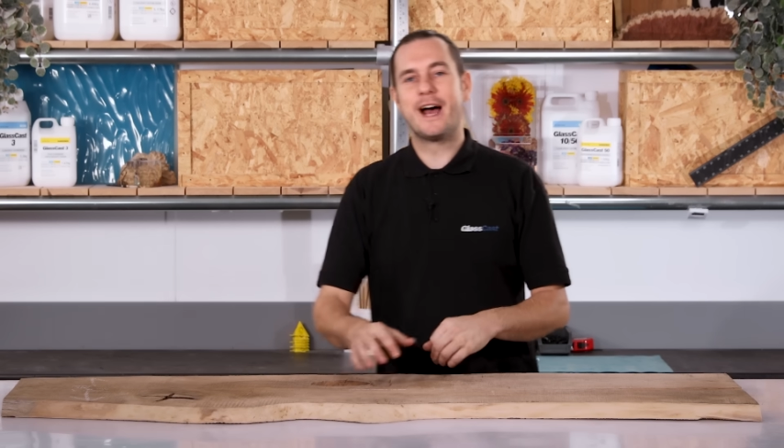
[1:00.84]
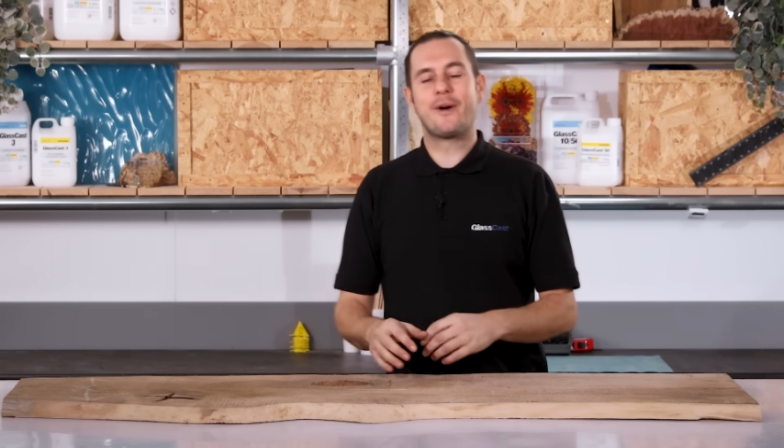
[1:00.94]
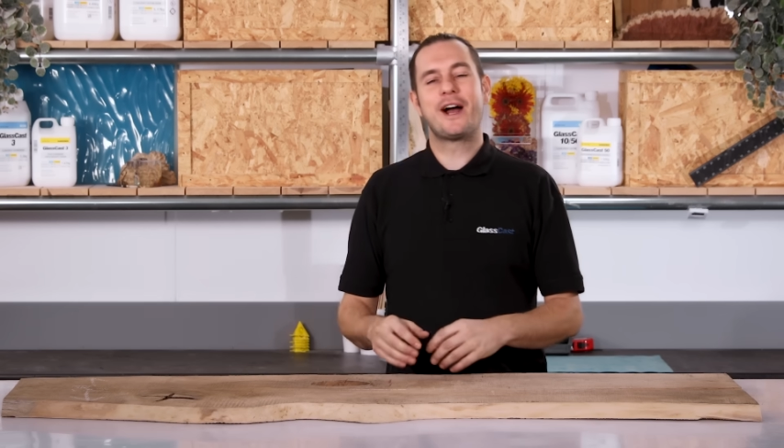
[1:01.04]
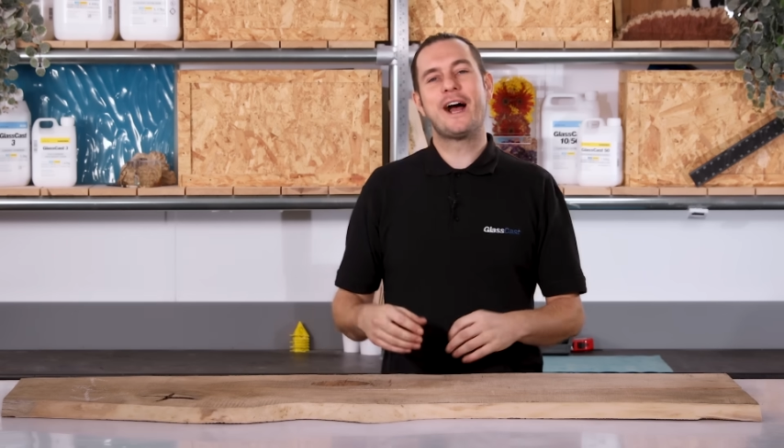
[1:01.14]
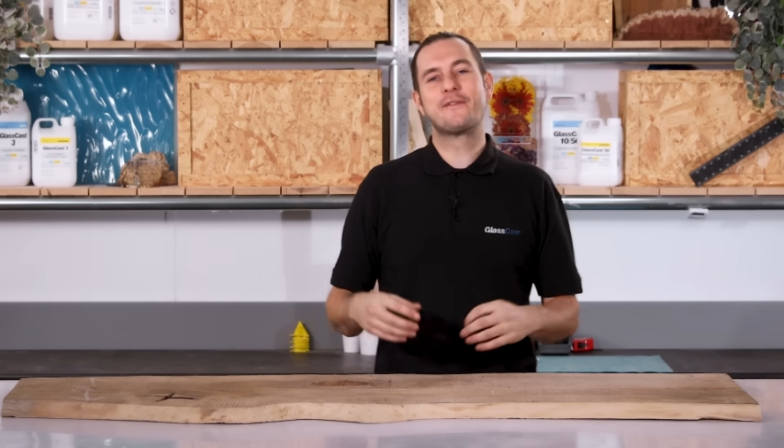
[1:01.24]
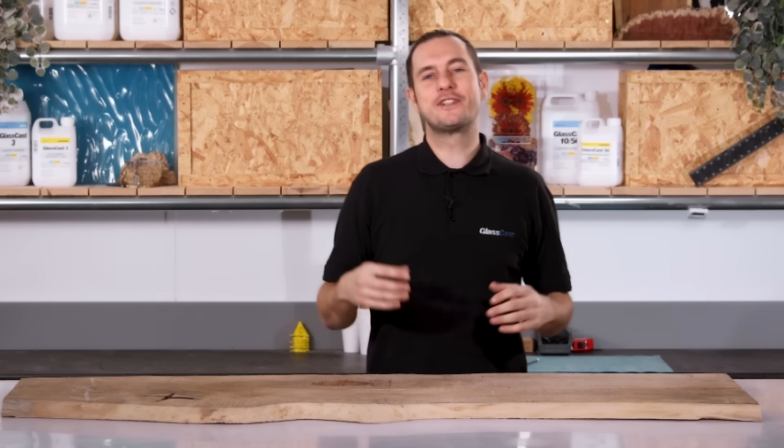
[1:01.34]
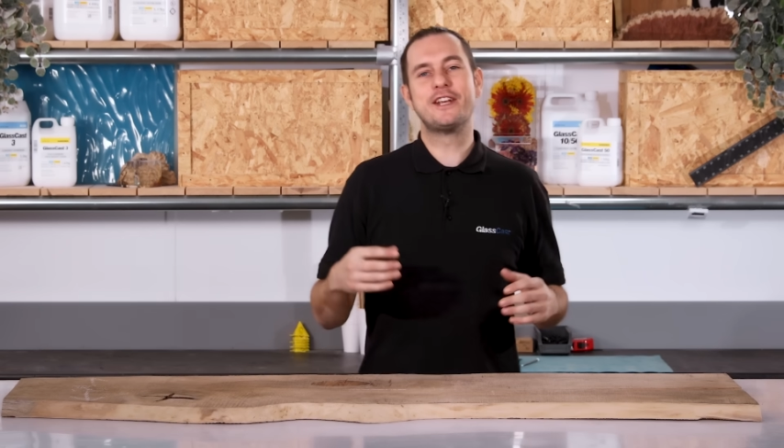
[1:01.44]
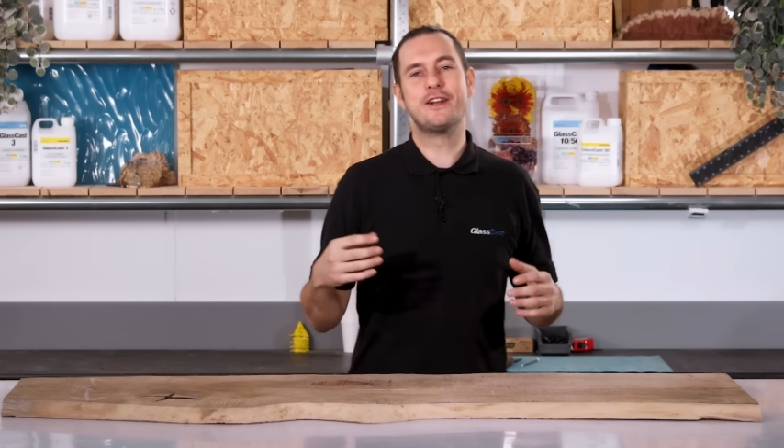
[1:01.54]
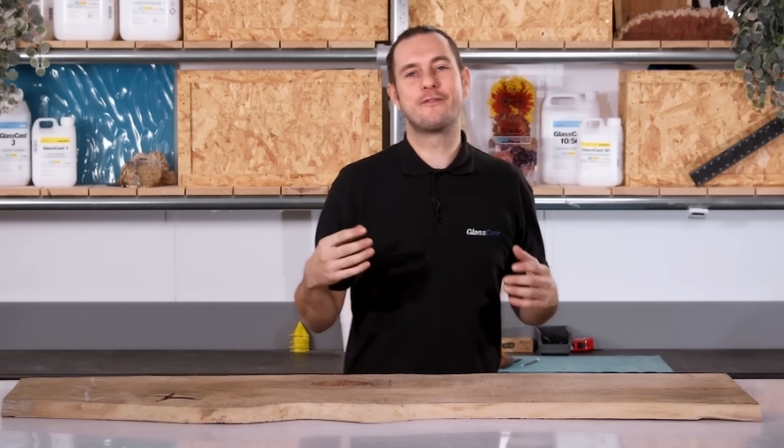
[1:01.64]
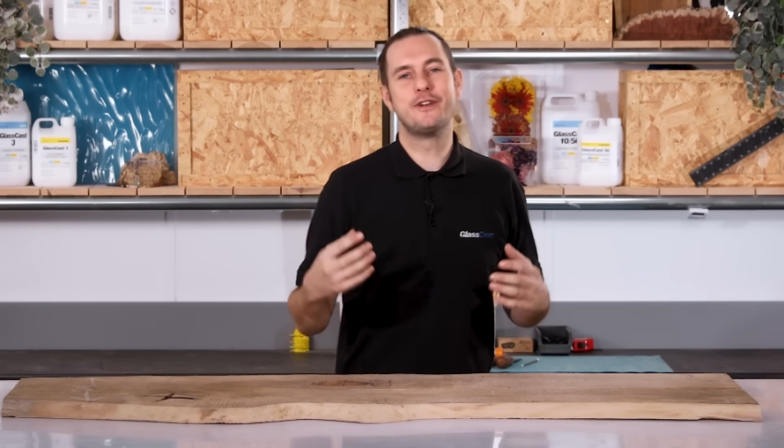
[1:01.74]
Now I have
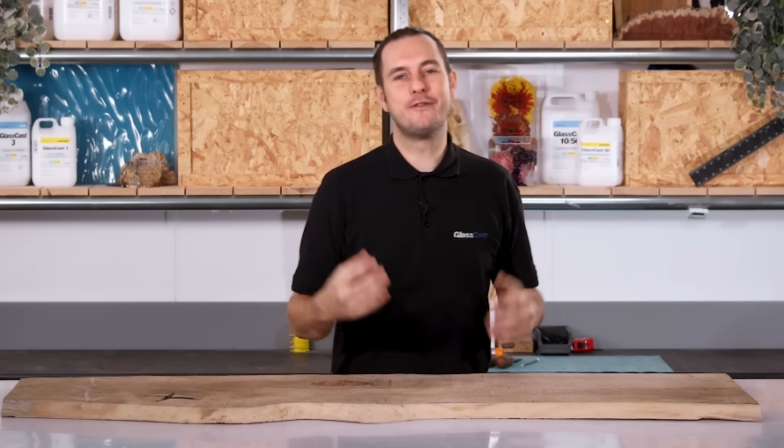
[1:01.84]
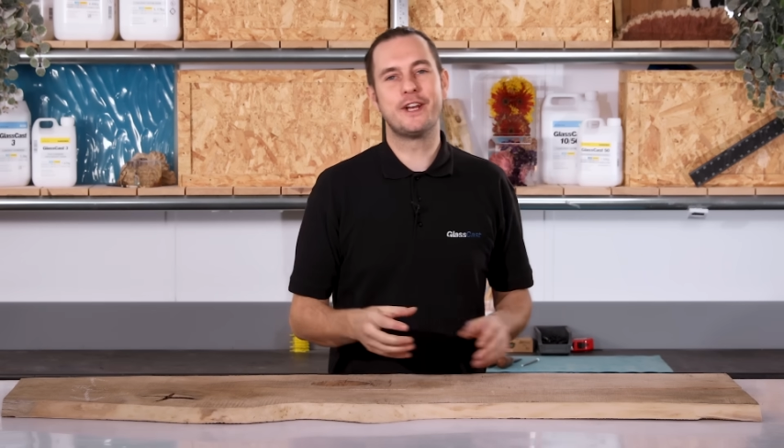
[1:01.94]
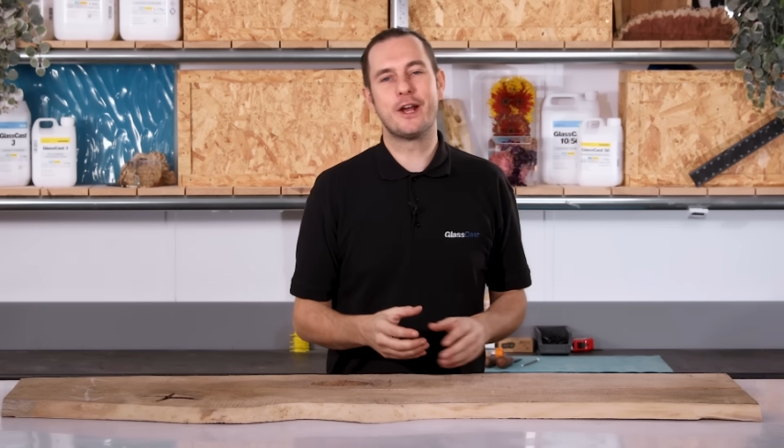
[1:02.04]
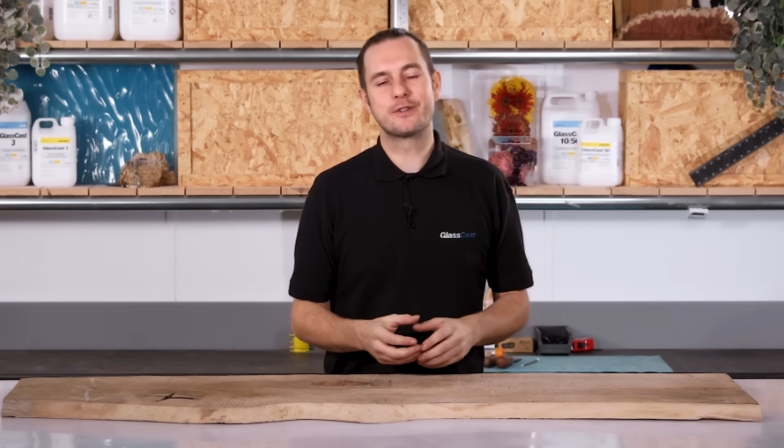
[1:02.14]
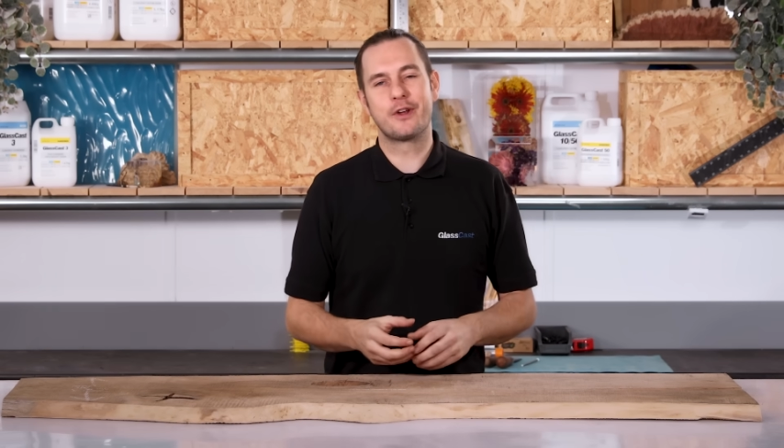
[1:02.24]
seen a few videos